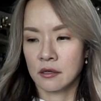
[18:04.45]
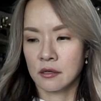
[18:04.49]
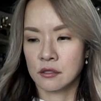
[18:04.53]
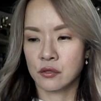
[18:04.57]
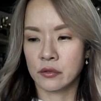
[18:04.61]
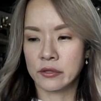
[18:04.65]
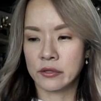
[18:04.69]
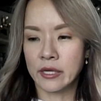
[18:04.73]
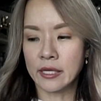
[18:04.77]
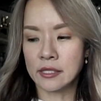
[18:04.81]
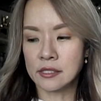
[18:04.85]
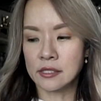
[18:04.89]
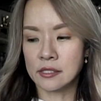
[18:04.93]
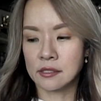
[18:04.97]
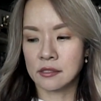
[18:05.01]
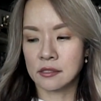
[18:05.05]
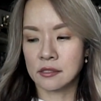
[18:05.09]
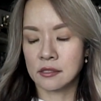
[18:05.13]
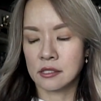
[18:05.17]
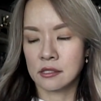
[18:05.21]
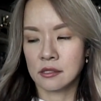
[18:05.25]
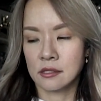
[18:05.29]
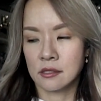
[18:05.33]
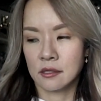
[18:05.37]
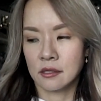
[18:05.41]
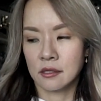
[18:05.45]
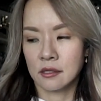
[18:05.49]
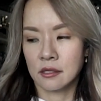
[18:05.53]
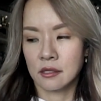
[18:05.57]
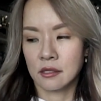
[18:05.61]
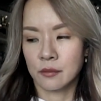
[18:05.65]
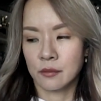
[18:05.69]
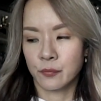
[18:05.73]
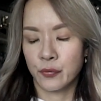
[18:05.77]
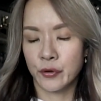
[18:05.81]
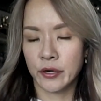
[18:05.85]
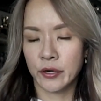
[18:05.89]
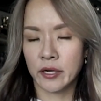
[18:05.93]
So that's
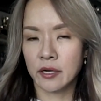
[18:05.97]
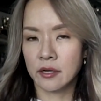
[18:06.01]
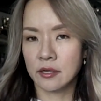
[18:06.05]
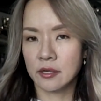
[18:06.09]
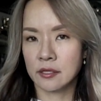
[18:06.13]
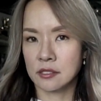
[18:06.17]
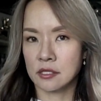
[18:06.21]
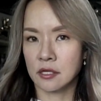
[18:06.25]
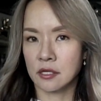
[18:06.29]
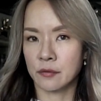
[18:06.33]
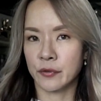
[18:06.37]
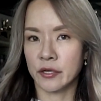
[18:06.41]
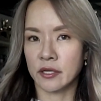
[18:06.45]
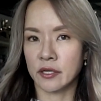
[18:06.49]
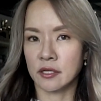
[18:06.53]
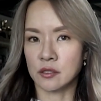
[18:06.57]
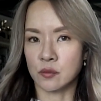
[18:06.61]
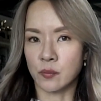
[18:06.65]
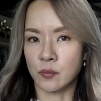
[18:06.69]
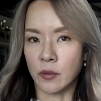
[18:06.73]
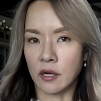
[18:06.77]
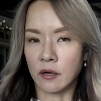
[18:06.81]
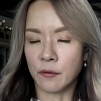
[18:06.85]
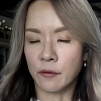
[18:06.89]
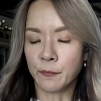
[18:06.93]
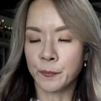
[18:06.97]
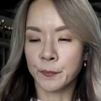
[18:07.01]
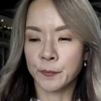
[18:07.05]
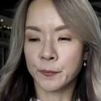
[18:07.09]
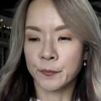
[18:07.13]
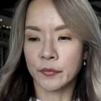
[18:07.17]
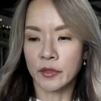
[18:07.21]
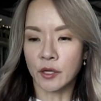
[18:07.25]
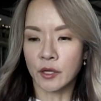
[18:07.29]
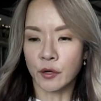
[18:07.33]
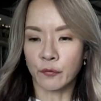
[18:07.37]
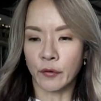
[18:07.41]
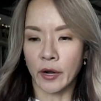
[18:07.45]
pretty disturbing as well,
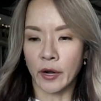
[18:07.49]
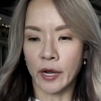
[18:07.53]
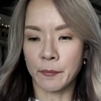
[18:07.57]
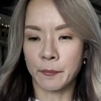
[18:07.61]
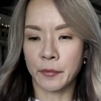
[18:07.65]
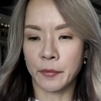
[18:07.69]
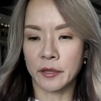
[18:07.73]
right?